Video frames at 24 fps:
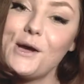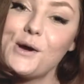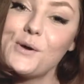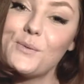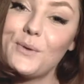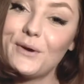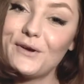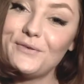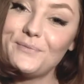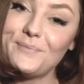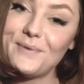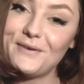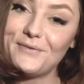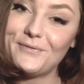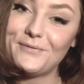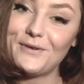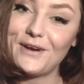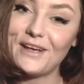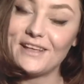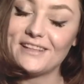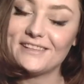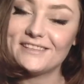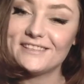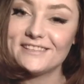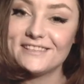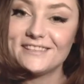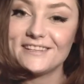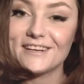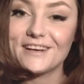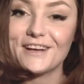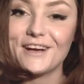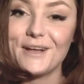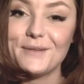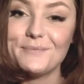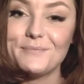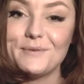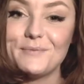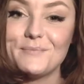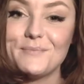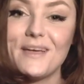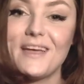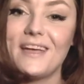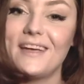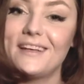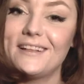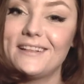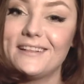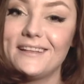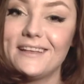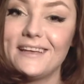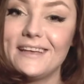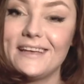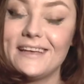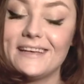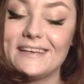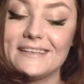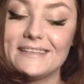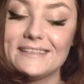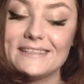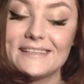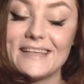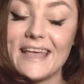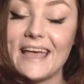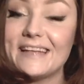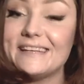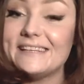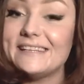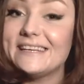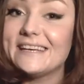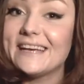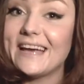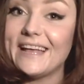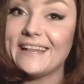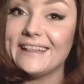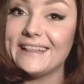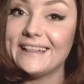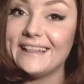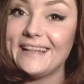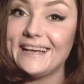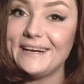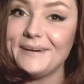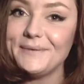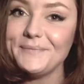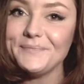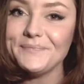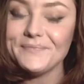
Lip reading: One of my friends that got me mail is Candy Kandla,